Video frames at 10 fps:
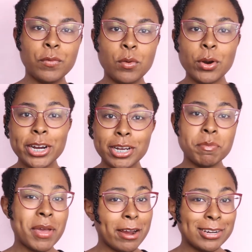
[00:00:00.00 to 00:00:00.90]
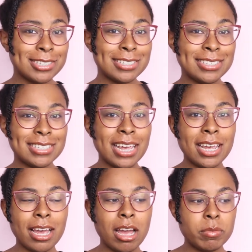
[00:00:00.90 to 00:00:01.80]
For comparison's
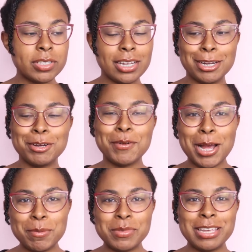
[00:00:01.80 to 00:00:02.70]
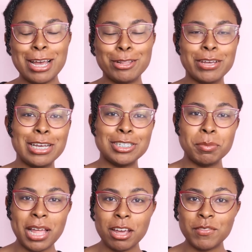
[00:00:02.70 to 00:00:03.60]
sake, I'm just gonna grab the
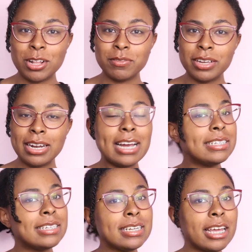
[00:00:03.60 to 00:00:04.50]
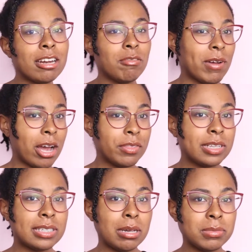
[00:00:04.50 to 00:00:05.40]
Alocasia Black Velvet. I did get it around
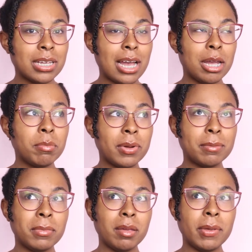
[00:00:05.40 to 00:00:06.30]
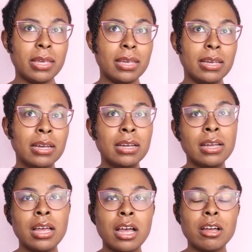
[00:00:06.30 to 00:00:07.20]
the same time, but maybe
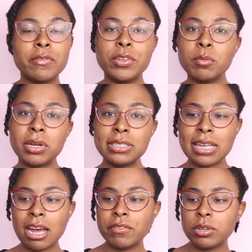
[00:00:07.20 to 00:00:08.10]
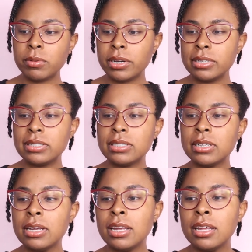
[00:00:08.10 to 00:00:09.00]
a few months afterwards.
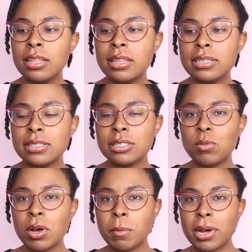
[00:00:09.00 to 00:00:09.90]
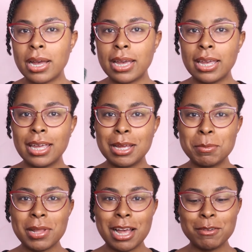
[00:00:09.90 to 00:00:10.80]
This is what my
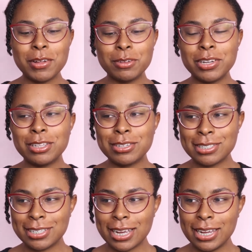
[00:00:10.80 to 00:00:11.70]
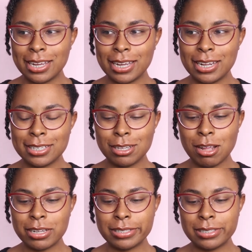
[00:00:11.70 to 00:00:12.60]
Black Velvet looks like. It is a
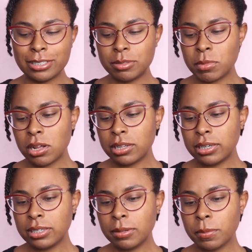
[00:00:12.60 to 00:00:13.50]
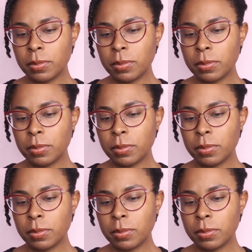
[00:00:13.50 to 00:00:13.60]
lot smaller,